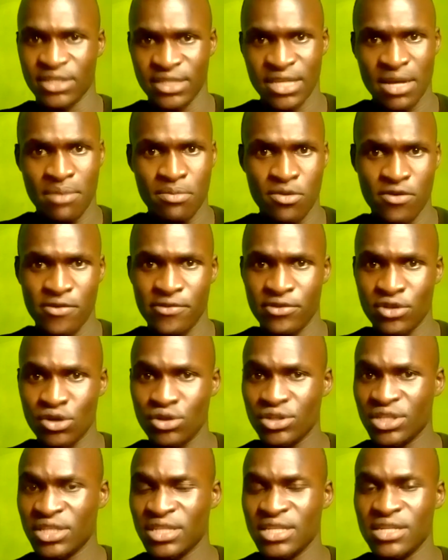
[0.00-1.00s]
some of
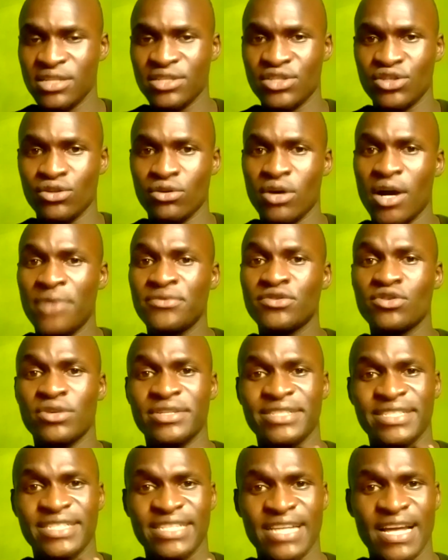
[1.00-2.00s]
those things you have
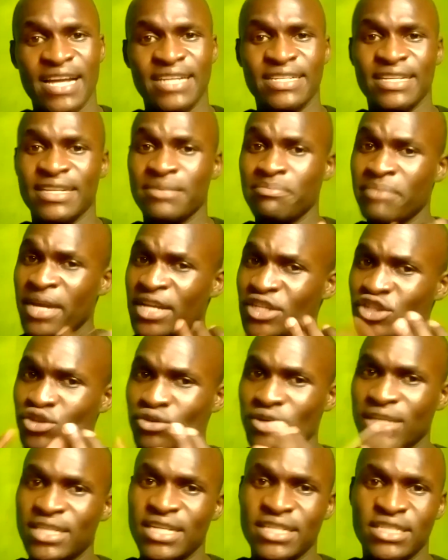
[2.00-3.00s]
to understand and make
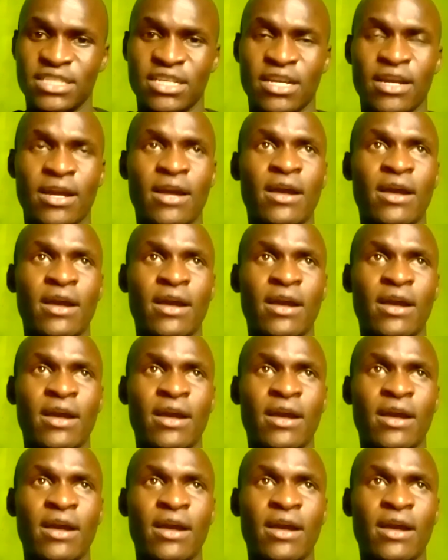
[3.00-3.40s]
sure that